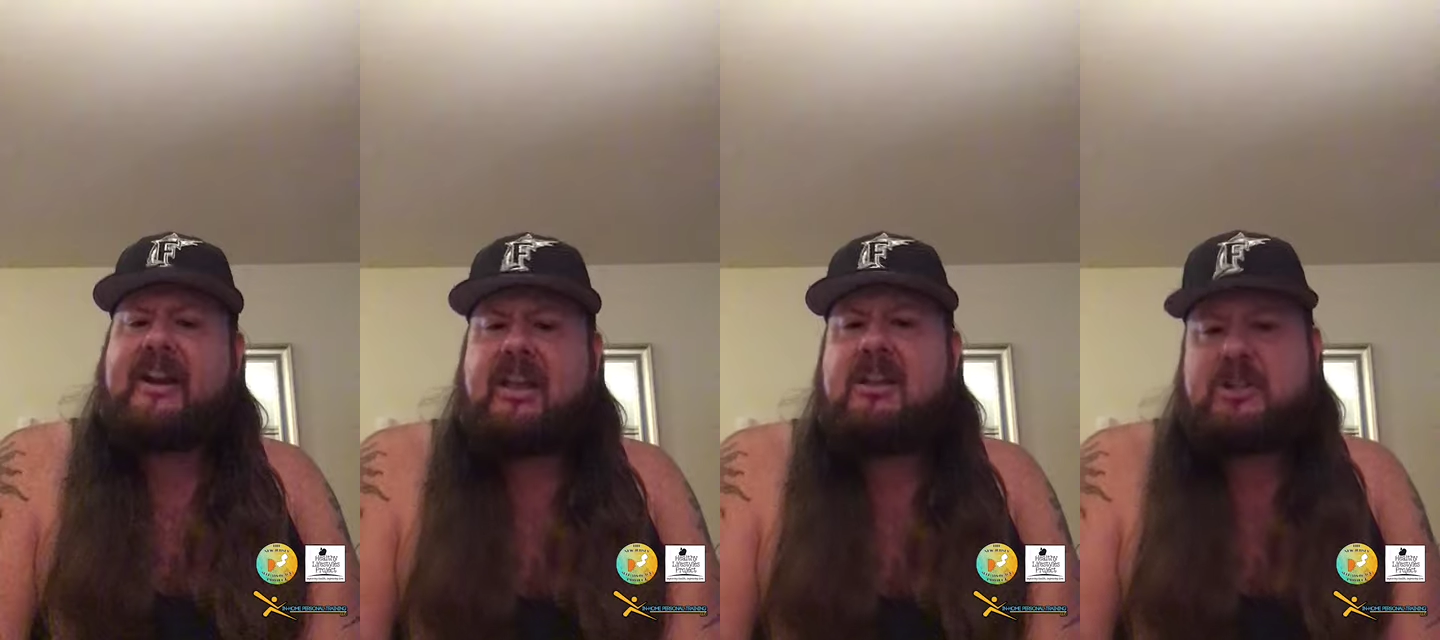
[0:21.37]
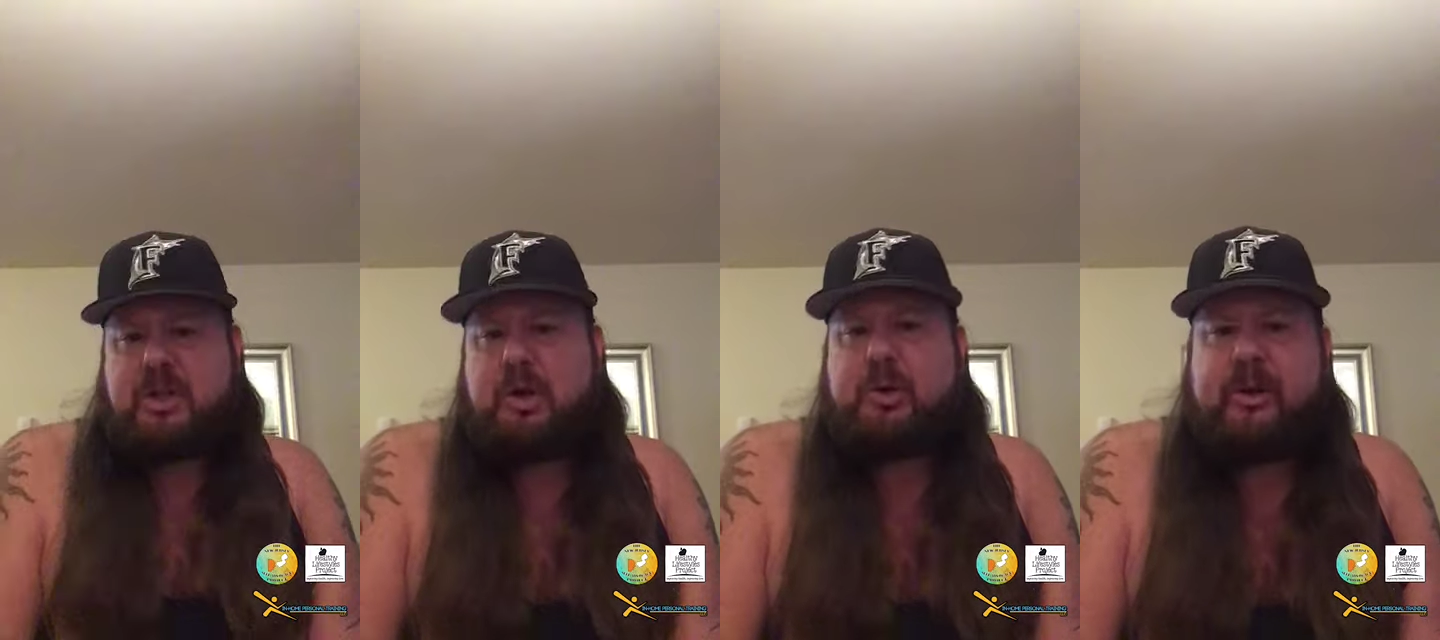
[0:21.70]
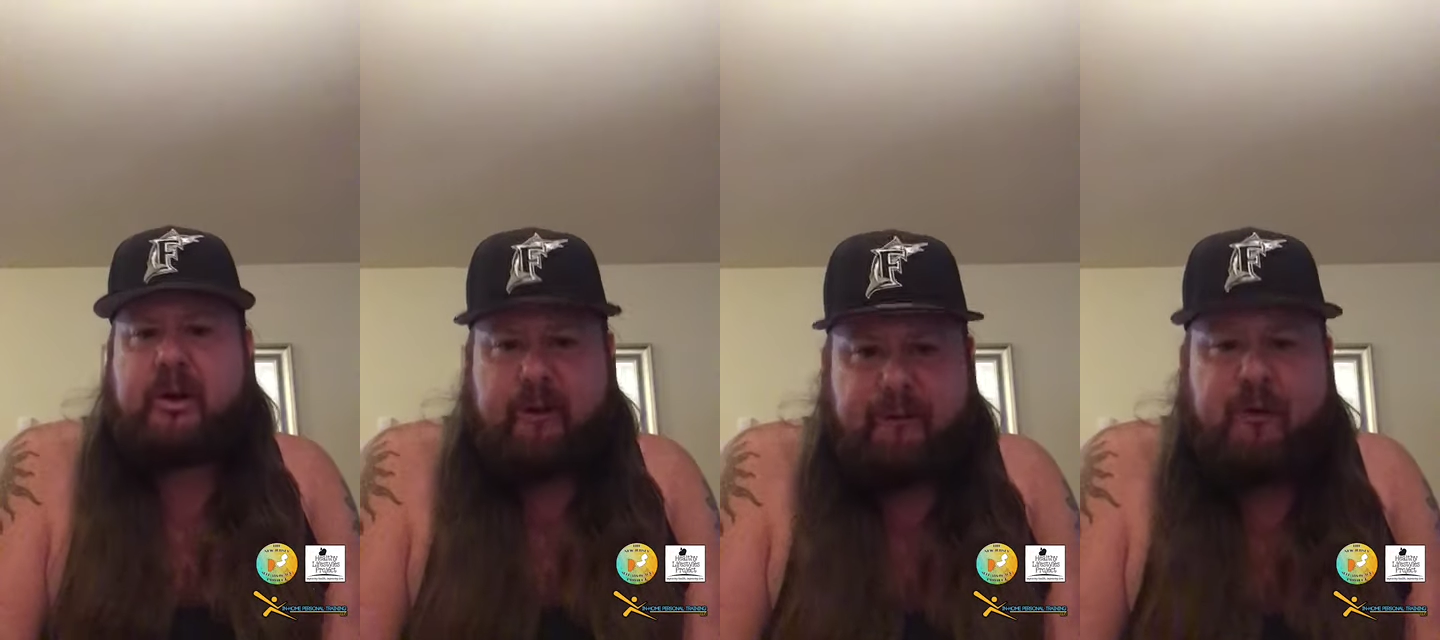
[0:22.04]
of introed
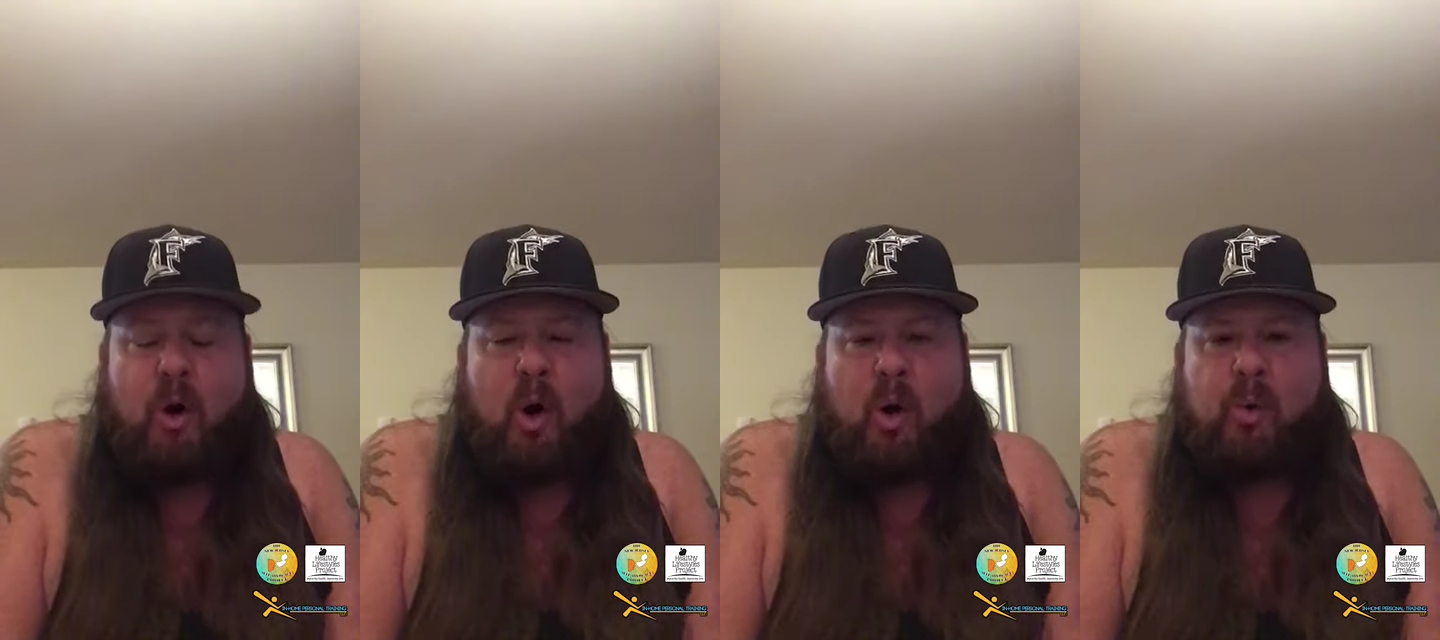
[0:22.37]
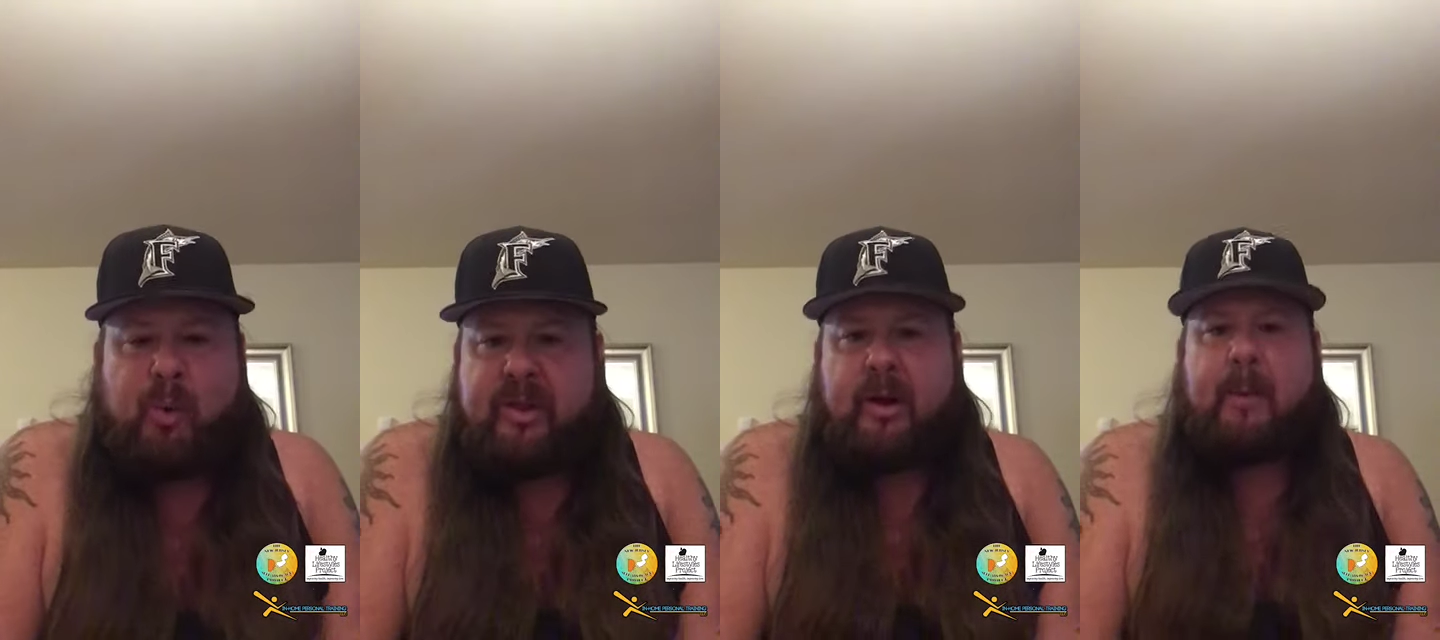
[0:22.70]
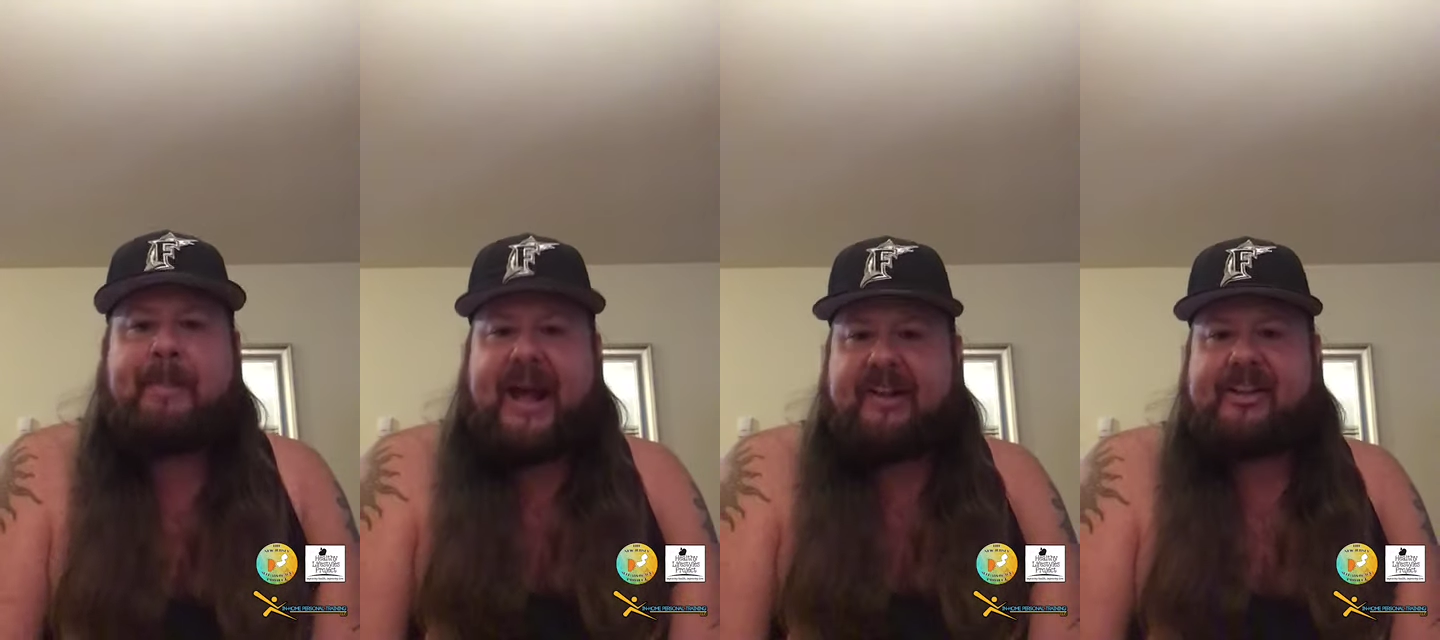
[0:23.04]
into fall with our
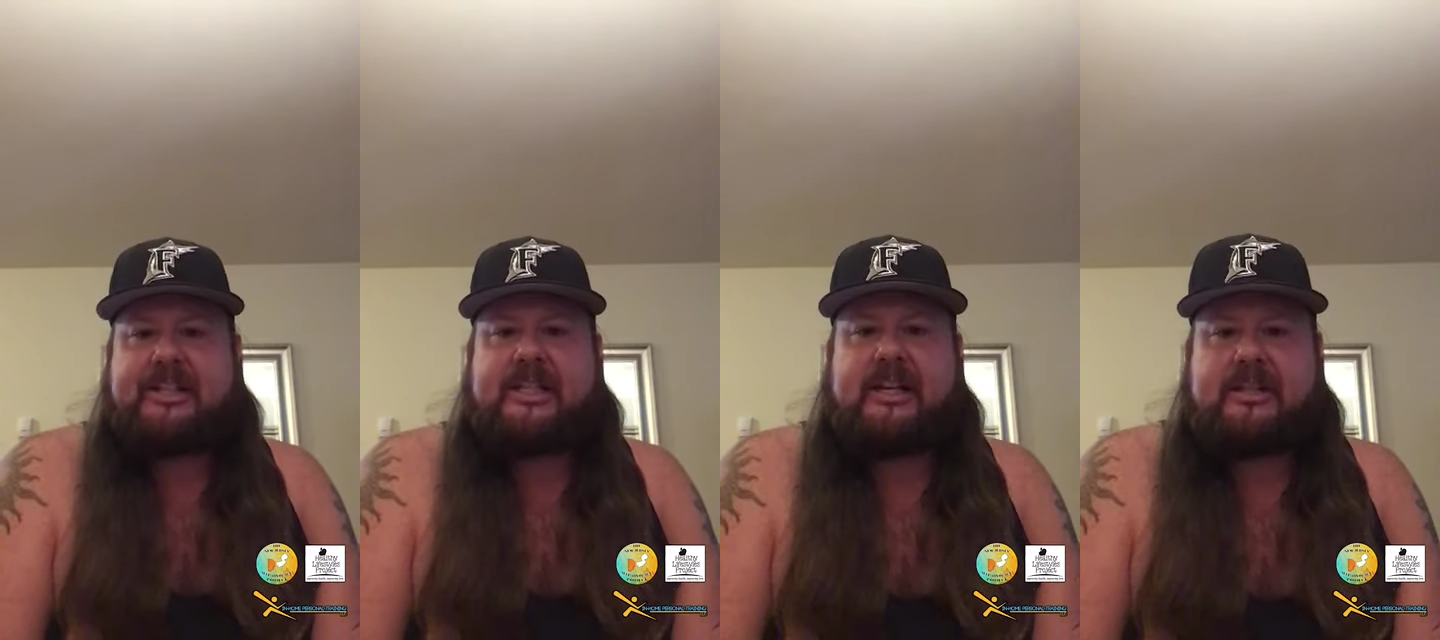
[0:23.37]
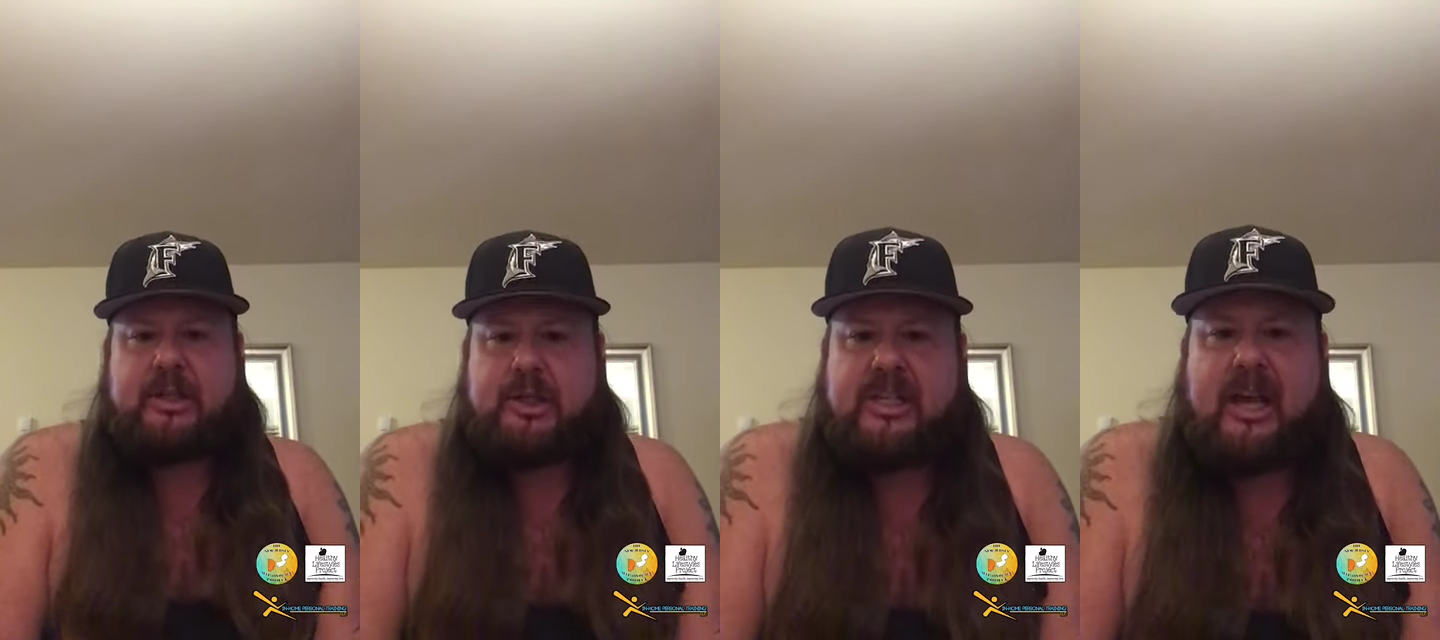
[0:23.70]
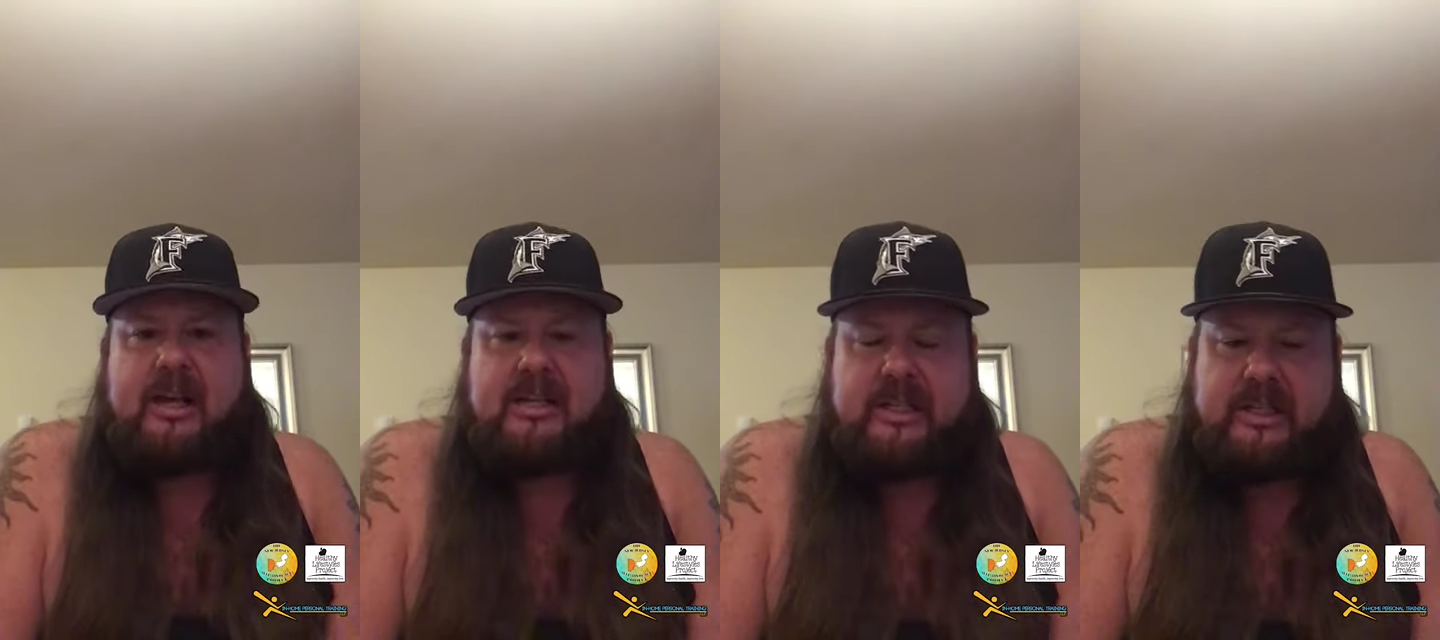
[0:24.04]
balance
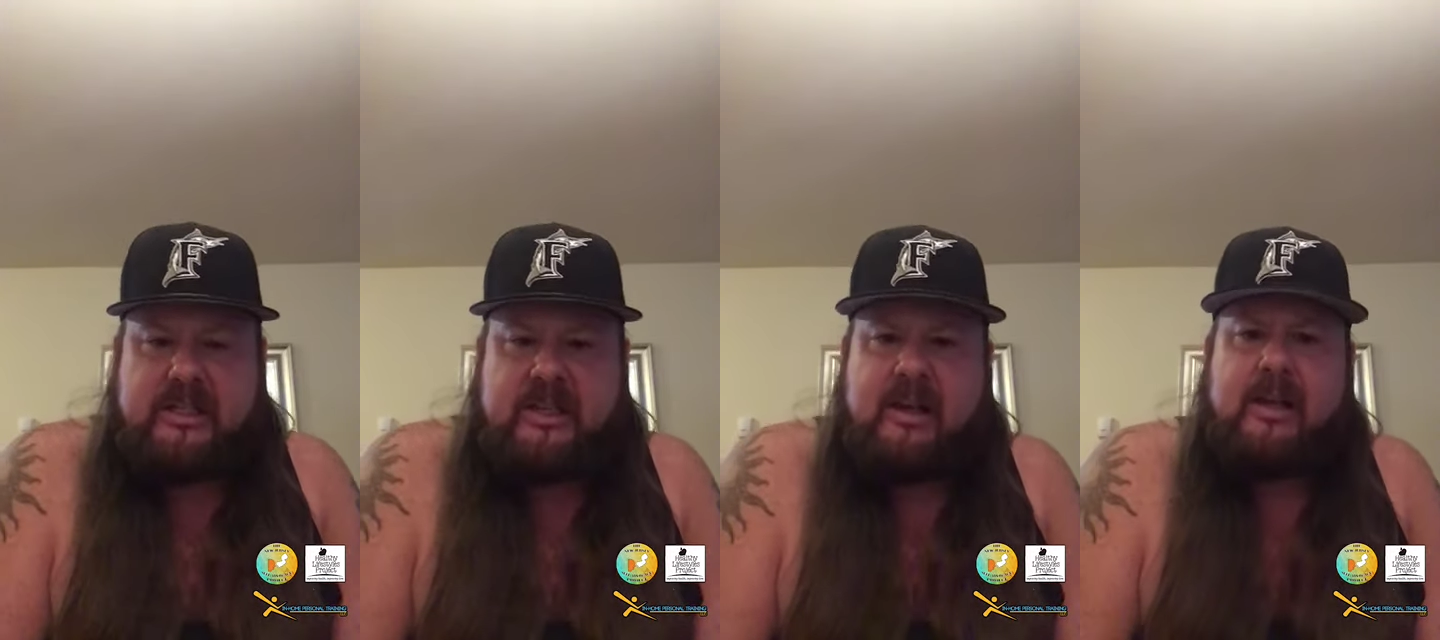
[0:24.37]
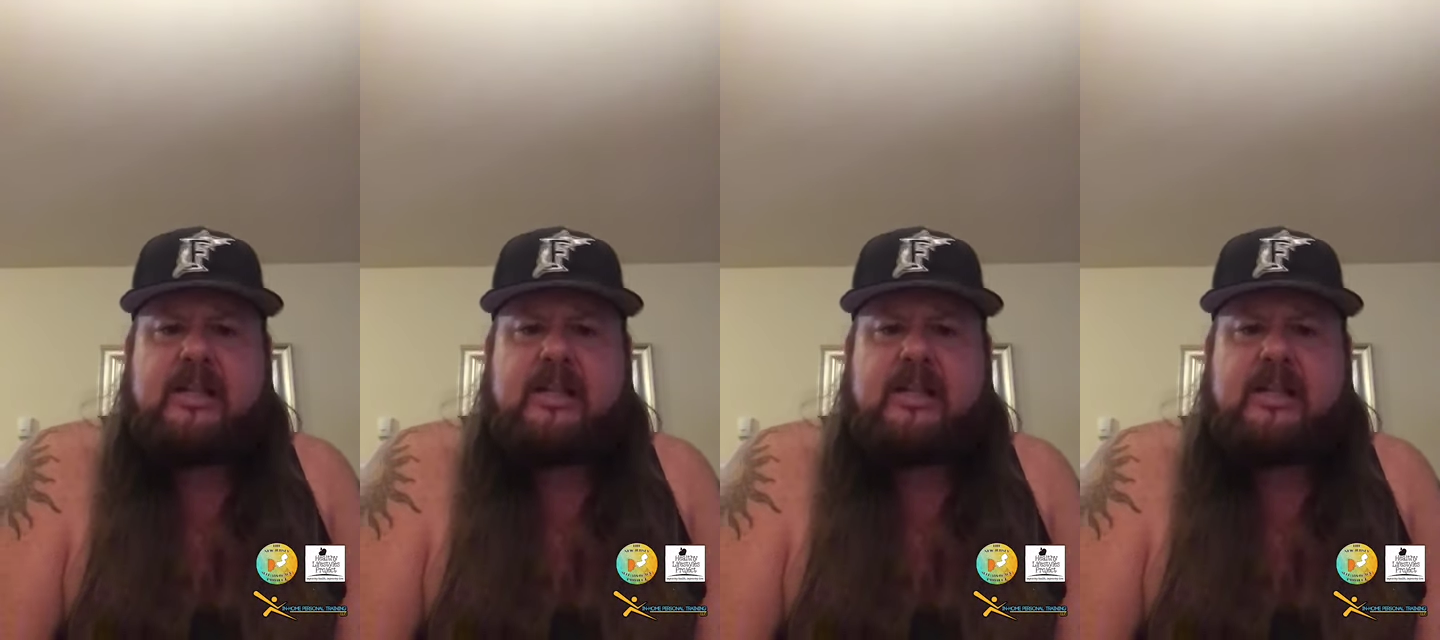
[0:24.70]
exercises